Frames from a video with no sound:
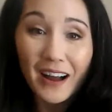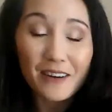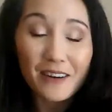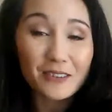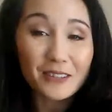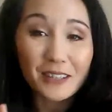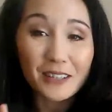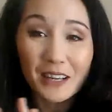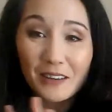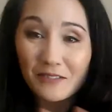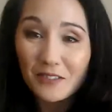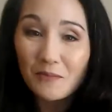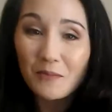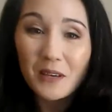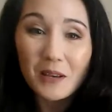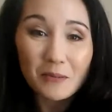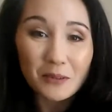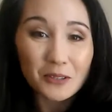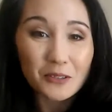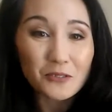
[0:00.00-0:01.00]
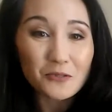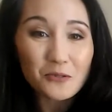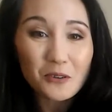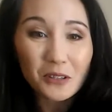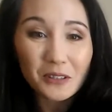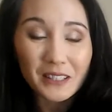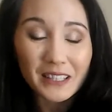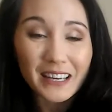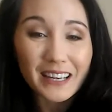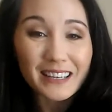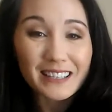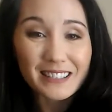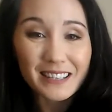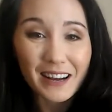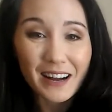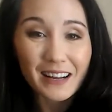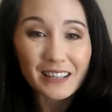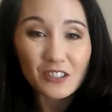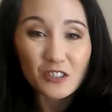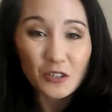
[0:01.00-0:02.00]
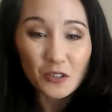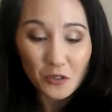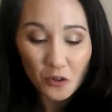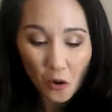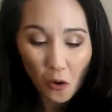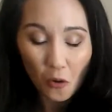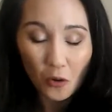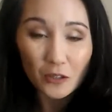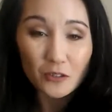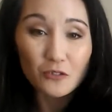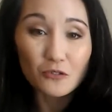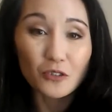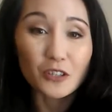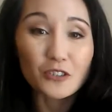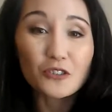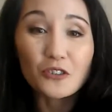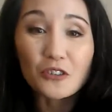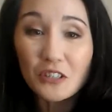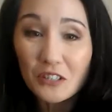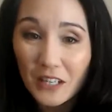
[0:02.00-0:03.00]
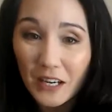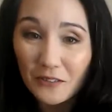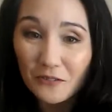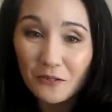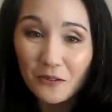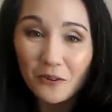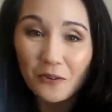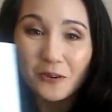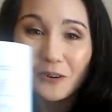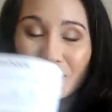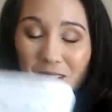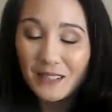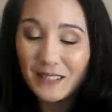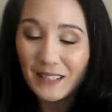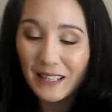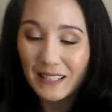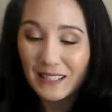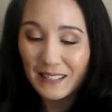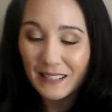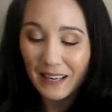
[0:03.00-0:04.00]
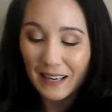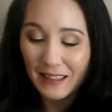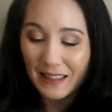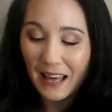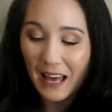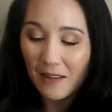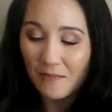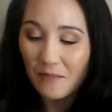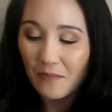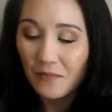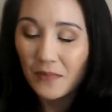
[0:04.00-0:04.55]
I would love to be able to do clinics on just chord structure and tetrachords, things like that.